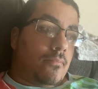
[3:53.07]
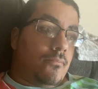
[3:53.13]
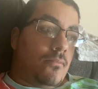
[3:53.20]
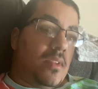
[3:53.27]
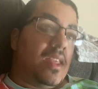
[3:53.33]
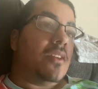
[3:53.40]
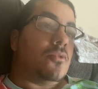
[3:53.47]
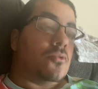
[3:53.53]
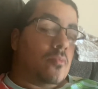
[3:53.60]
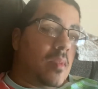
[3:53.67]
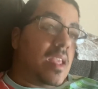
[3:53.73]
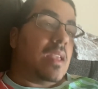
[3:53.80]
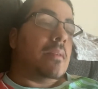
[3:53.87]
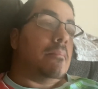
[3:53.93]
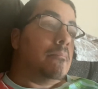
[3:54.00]
give
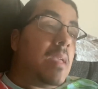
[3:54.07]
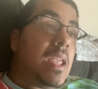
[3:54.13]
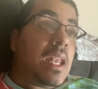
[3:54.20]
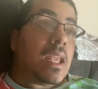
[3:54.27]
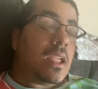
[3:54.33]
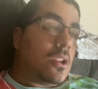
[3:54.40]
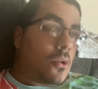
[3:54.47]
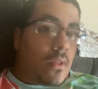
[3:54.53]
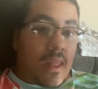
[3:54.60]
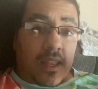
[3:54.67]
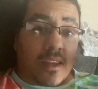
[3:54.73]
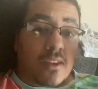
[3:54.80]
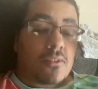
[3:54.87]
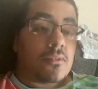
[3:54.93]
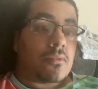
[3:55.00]
me meaning, that
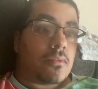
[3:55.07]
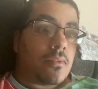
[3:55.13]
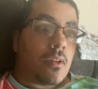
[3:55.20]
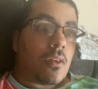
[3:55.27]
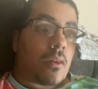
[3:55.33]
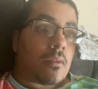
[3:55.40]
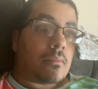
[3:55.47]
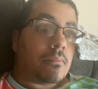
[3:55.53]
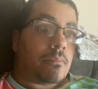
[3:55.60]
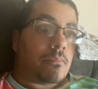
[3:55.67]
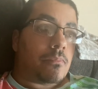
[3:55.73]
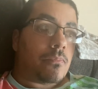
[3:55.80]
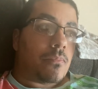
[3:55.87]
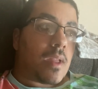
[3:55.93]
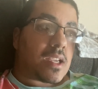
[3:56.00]
give a
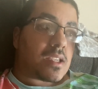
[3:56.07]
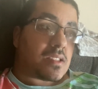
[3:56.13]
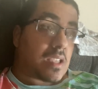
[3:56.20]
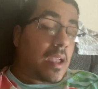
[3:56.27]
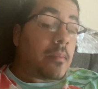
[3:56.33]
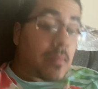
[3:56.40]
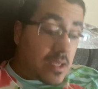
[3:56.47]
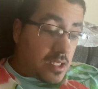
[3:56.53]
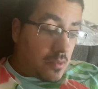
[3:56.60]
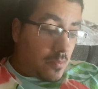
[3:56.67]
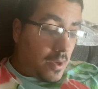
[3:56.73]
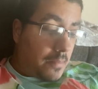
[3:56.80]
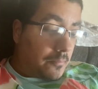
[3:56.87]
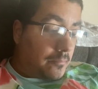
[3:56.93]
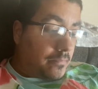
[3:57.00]
excitement to
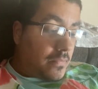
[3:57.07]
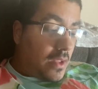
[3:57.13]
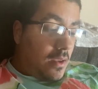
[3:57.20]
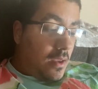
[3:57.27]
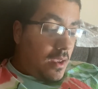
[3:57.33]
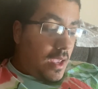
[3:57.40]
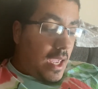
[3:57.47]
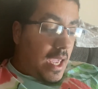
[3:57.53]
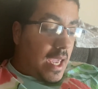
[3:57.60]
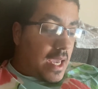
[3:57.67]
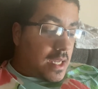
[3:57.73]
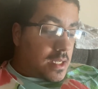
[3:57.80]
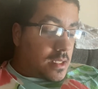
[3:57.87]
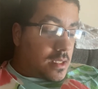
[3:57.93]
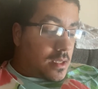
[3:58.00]
me.
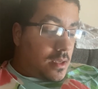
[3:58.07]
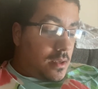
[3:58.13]
And